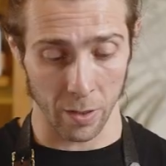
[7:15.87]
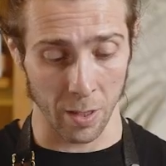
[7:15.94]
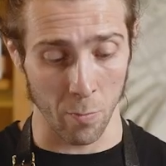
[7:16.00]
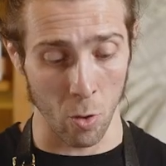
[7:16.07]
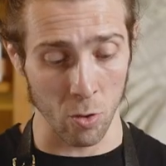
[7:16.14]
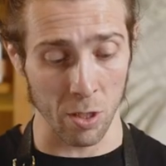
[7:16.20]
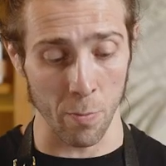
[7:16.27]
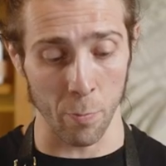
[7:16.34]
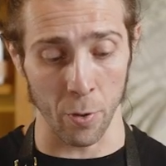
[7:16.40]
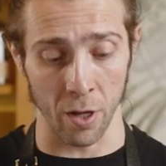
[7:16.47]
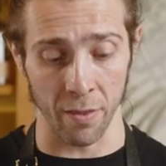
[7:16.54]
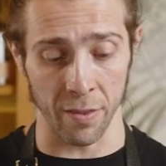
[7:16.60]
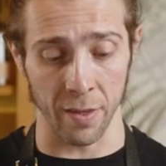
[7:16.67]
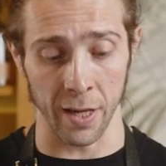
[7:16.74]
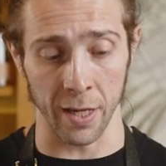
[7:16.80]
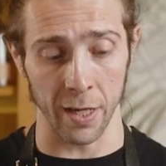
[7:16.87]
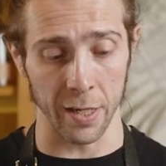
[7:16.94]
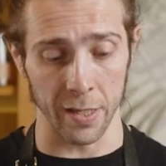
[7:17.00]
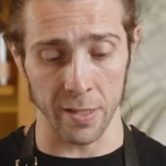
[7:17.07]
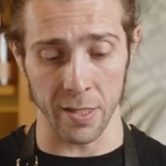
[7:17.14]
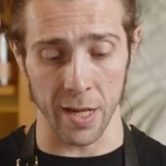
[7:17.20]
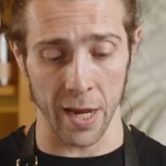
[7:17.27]
The most important thing
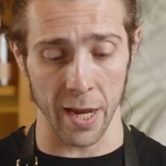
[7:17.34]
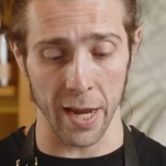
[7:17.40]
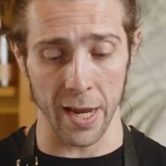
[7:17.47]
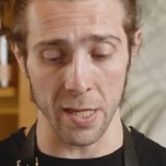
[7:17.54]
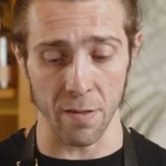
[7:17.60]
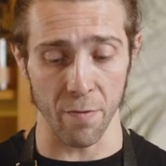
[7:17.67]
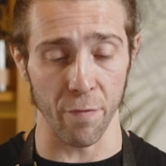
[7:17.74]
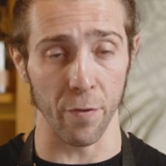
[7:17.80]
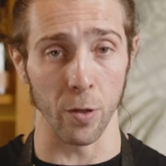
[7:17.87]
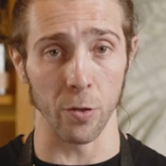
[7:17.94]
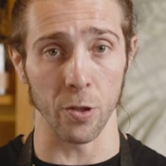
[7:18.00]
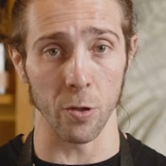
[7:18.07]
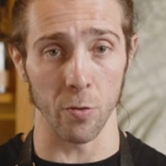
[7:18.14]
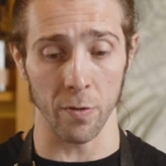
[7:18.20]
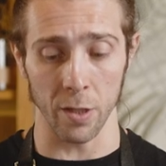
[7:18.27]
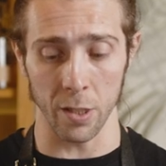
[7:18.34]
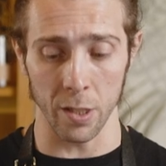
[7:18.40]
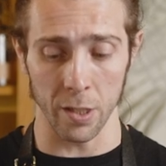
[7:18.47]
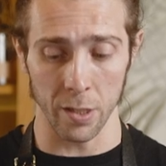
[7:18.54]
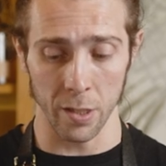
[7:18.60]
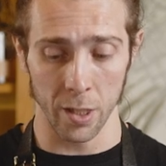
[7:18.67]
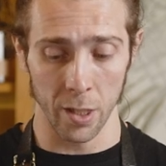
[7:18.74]
is that it has a filter over
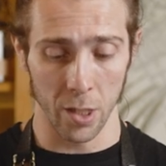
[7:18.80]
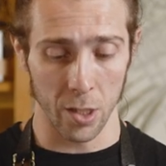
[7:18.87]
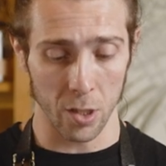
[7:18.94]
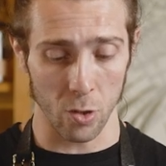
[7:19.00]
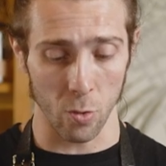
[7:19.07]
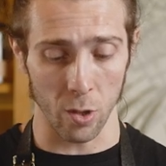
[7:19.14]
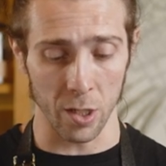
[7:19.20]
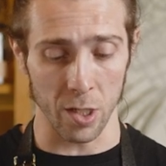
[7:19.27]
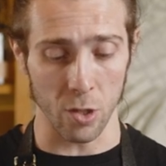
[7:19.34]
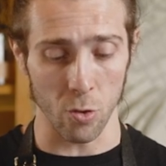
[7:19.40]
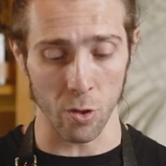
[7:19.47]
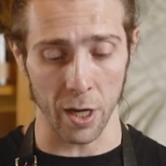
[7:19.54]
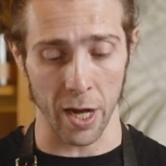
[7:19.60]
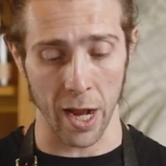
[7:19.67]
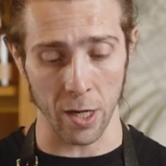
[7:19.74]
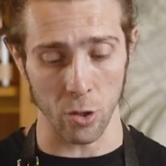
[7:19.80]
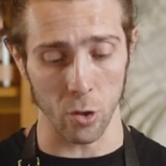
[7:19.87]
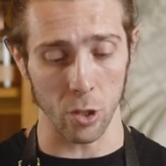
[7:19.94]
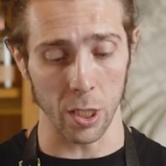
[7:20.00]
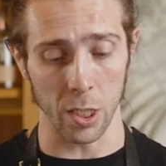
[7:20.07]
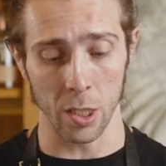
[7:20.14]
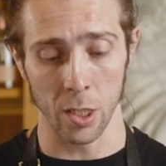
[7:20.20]
here, so at least you can
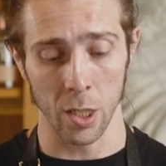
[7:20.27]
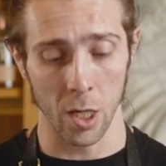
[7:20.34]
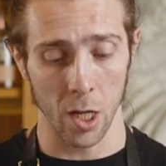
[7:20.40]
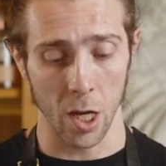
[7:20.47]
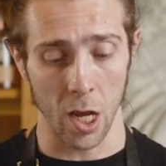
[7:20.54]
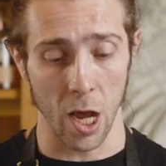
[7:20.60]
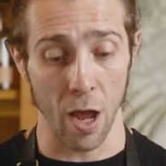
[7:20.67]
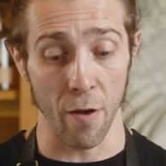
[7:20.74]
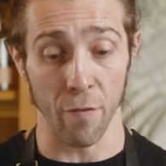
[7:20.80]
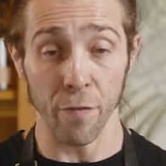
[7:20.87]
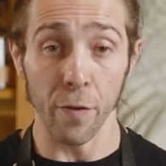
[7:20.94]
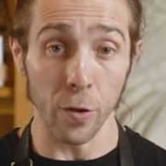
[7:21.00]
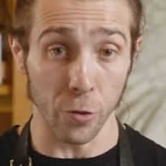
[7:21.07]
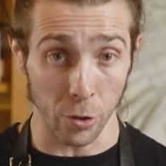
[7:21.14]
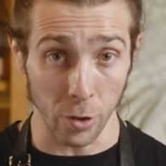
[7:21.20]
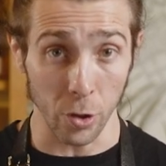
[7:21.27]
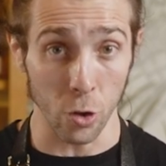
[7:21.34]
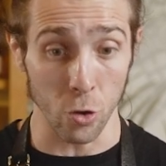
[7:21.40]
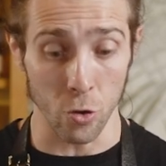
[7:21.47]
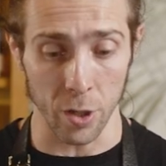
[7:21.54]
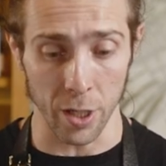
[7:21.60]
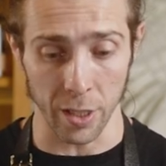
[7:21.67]
actually filter
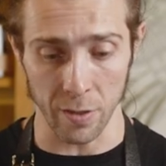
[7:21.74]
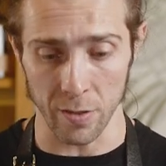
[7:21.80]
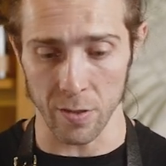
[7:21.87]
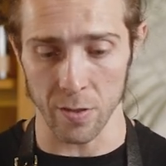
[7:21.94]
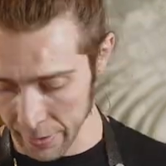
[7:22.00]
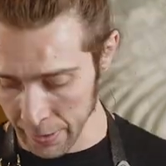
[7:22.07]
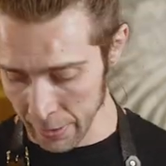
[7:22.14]
your drinks.